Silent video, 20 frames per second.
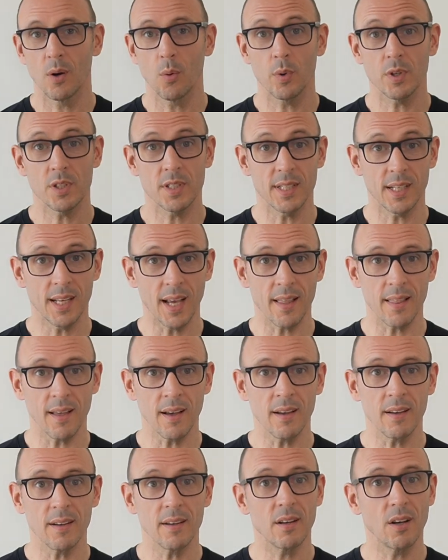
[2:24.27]
which
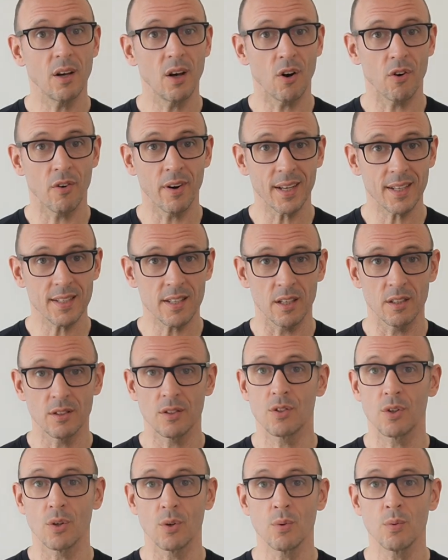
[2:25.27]
together are an
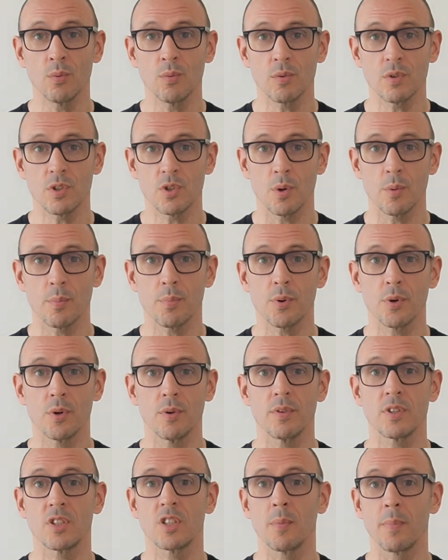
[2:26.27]
excellent tool to
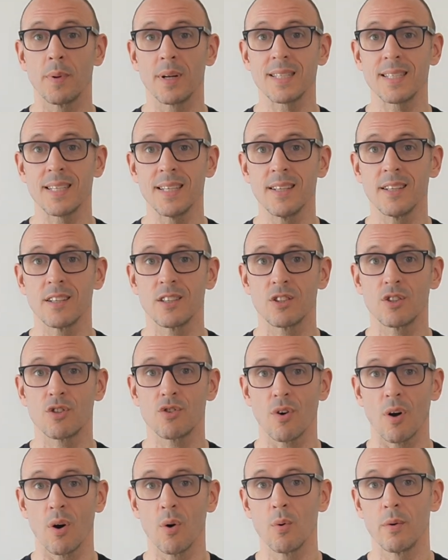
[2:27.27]
improve the stability and
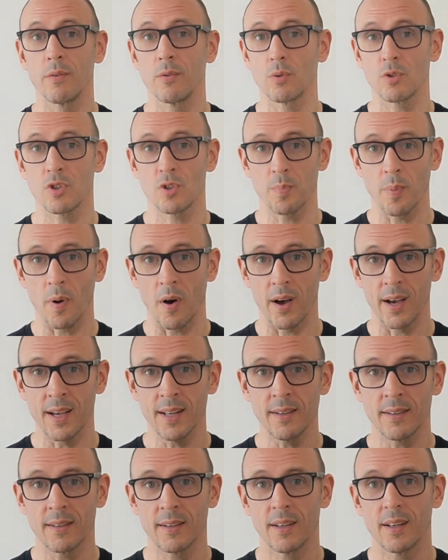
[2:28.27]
control of your
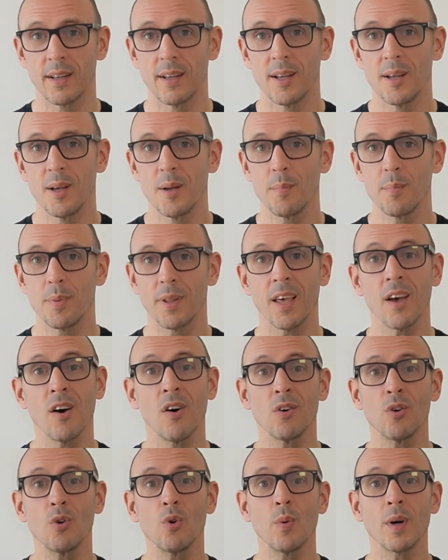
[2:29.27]
spine, but they
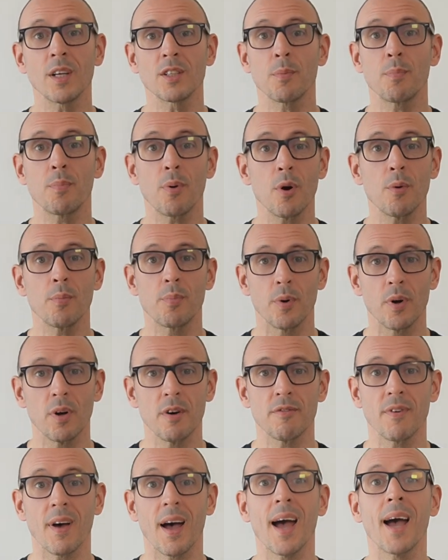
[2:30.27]
aren't always
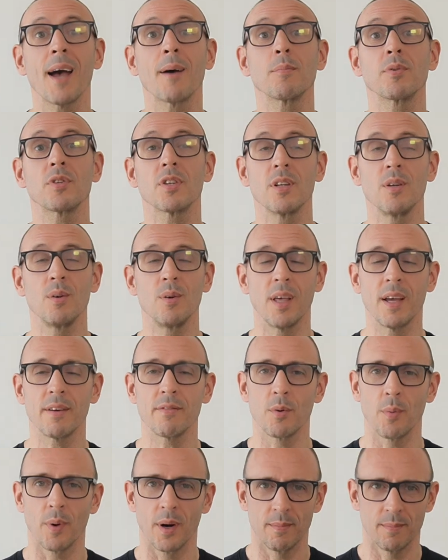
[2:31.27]
appropriate for absolutely
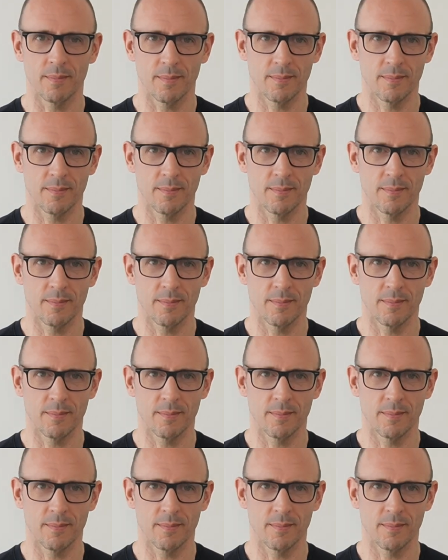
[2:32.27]
everyone.